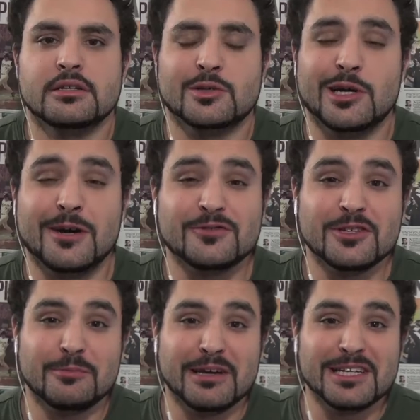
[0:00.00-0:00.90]
So
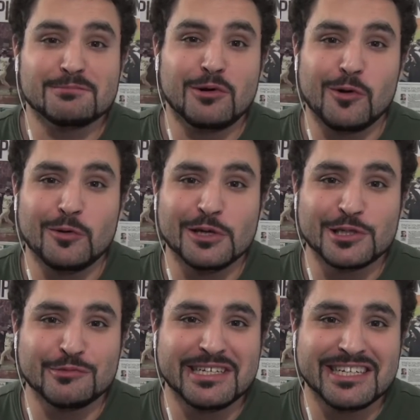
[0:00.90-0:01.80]
after the baseball
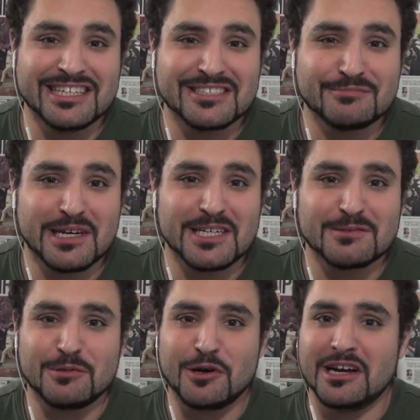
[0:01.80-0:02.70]
winter meetings,
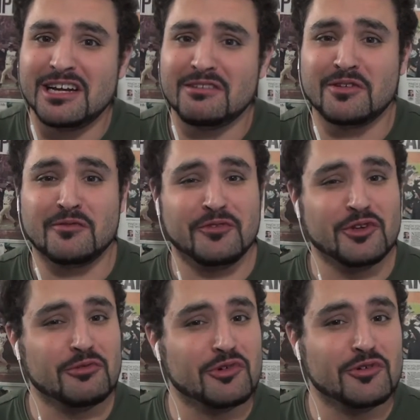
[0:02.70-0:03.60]
baseball had a
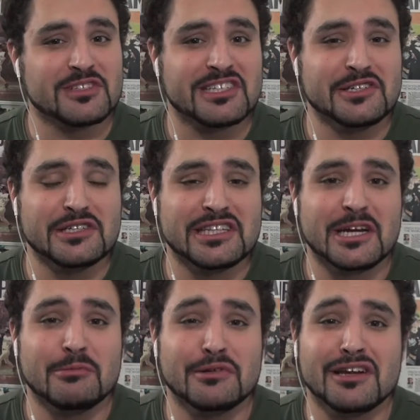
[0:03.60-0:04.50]
few moves here and
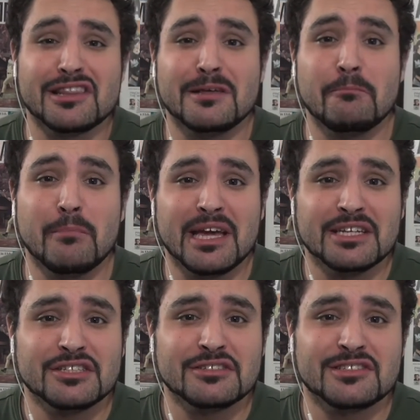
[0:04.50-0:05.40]
there, but nothing
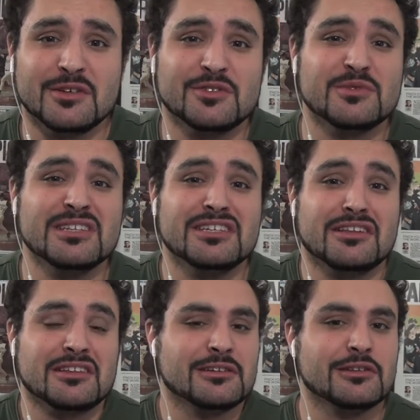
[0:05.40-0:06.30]
major. So there's really
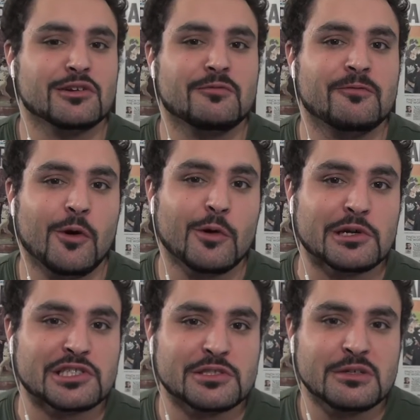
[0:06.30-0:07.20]
nothing to look
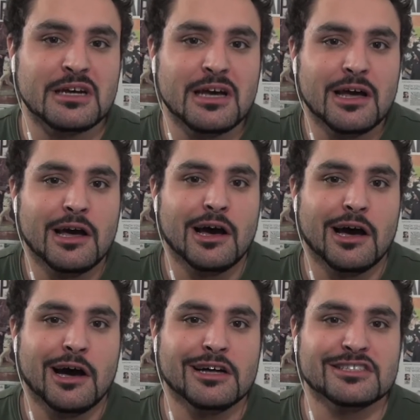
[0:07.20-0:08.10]
forward to
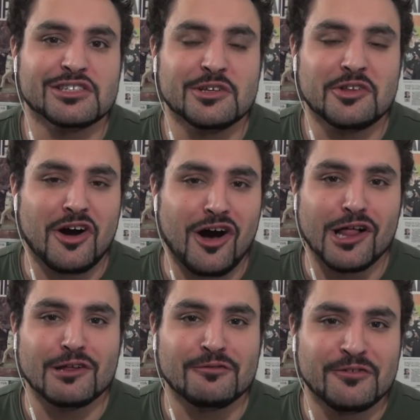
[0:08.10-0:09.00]
until the
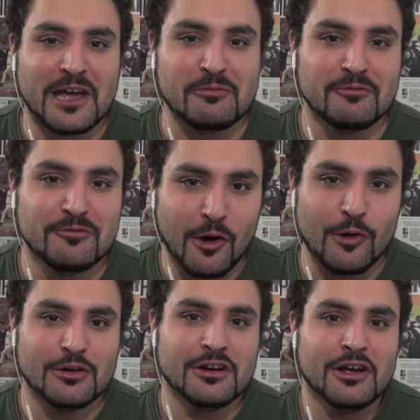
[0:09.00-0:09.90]
Hall of Fame
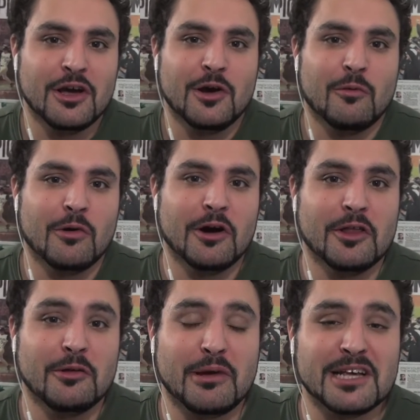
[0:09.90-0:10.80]
vote,
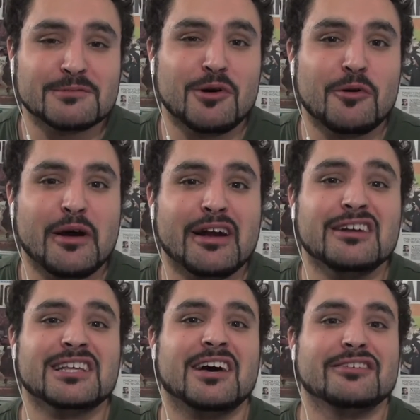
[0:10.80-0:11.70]
where the baseball
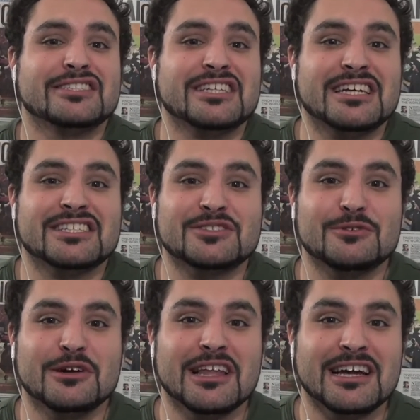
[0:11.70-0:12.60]
writers have a chance
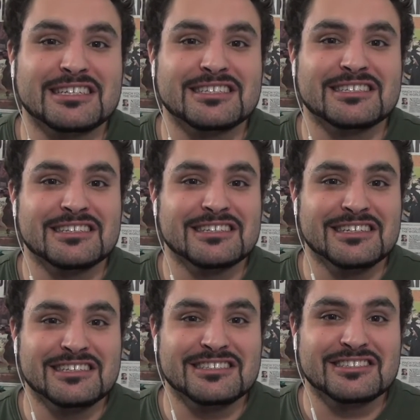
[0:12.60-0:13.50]
to elect
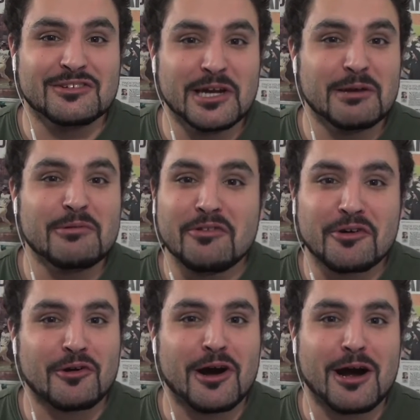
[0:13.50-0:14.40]
the cream of
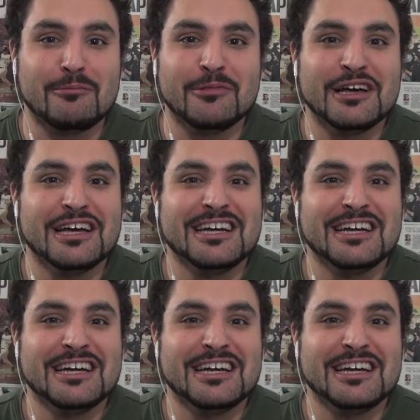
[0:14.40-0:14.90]
the crop